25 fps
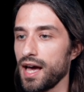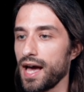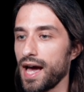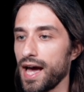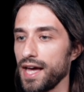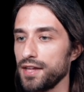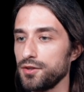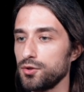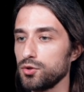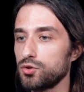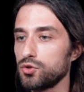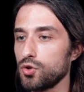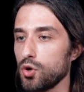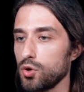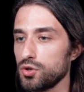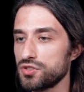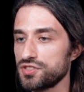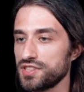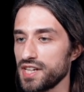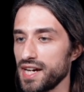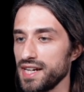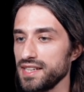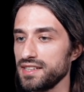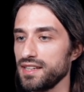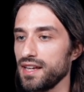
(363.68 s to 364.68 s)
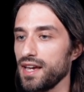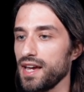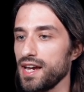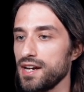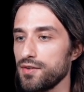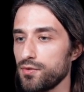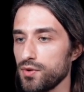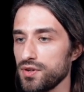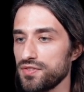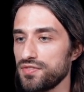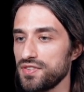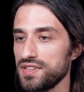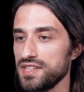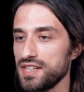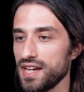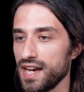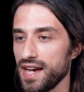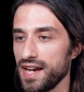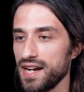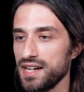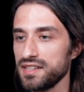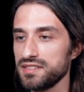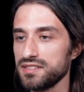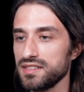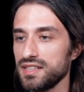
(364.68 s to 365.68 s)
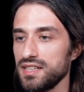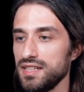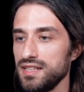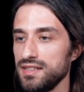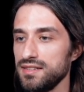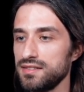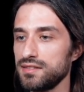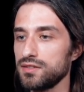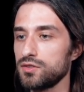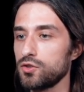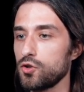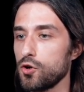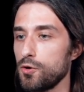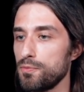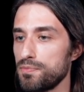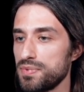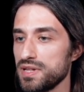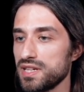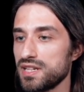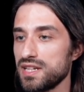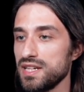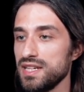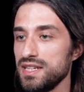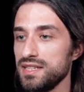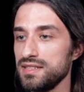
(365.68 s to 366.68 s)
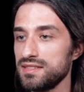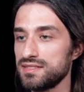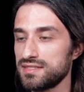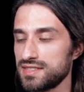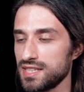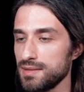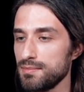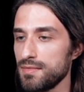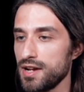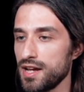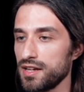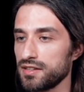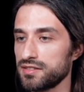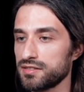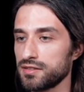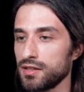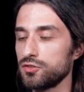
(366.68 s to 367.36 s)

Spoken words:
At the call side, everything else is completely seamless.